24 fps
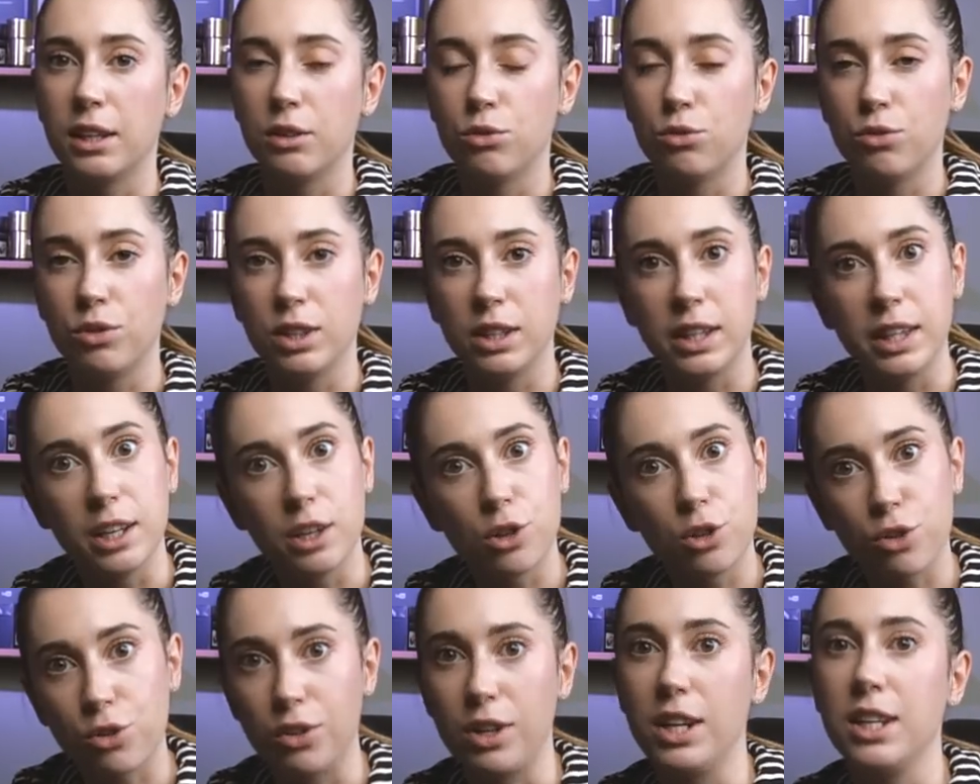and really
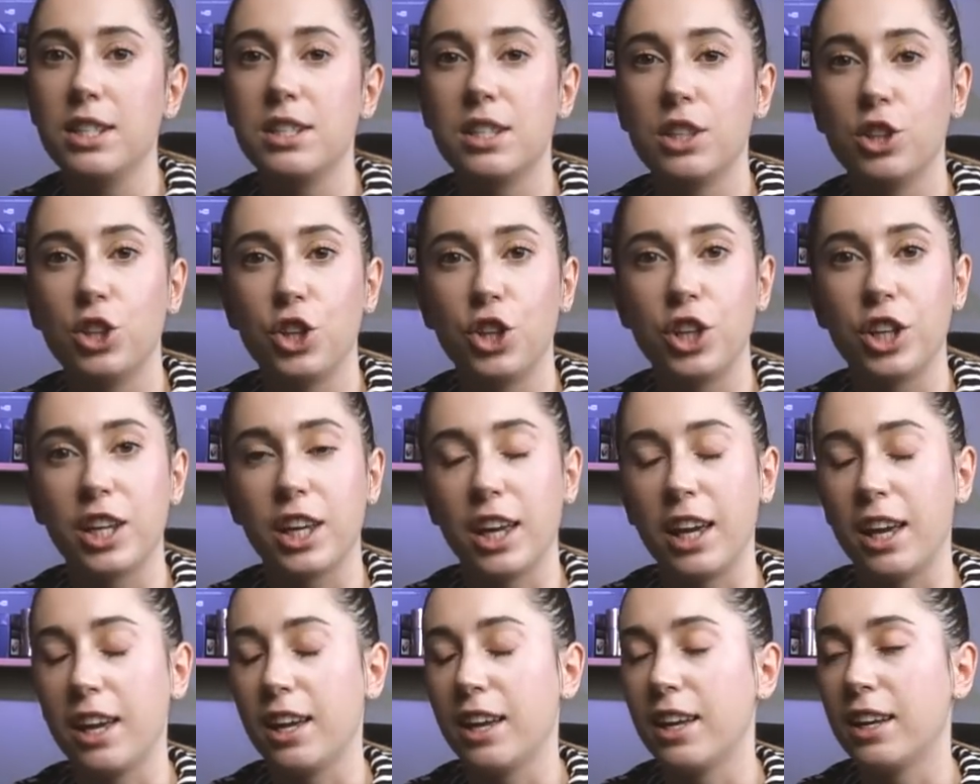crazy
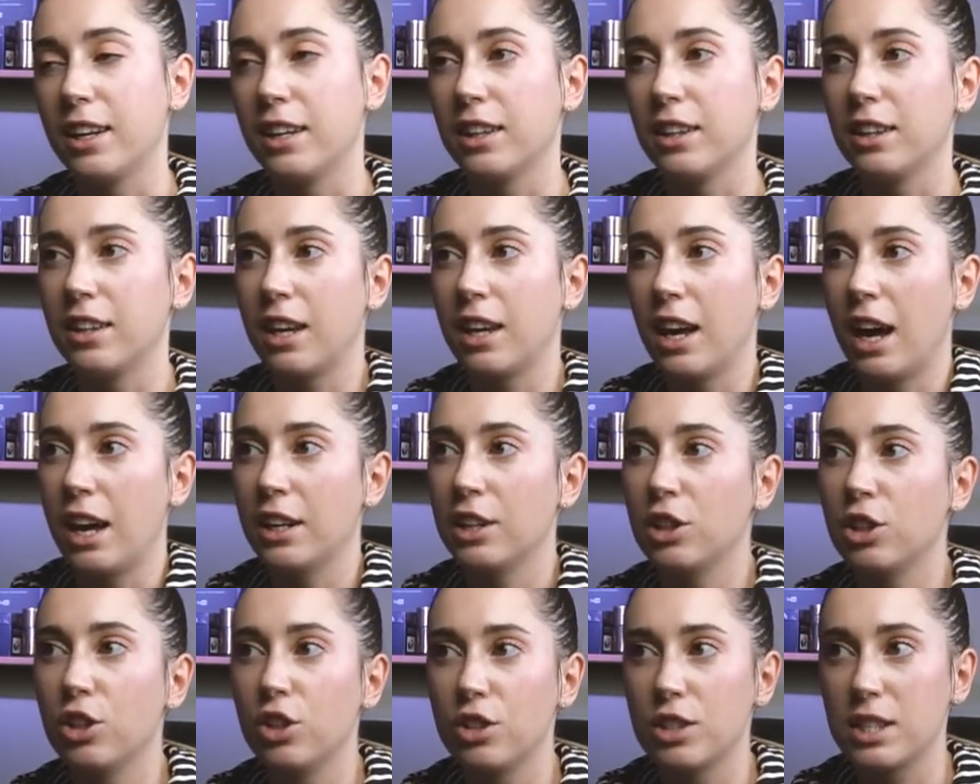looking, and it
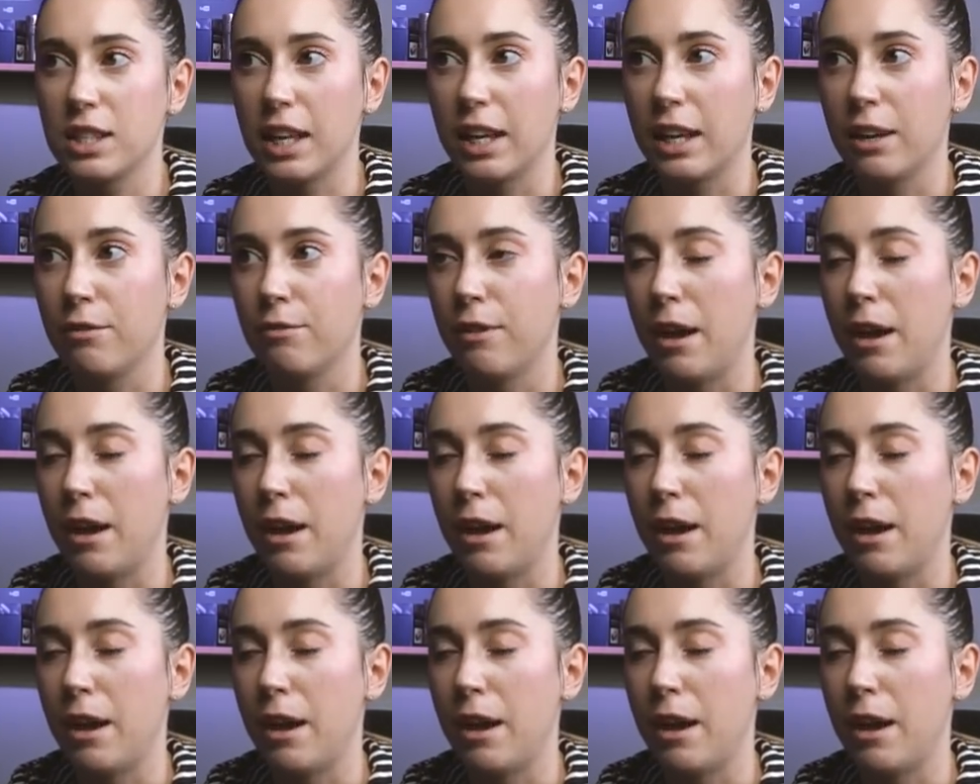kind of looks like a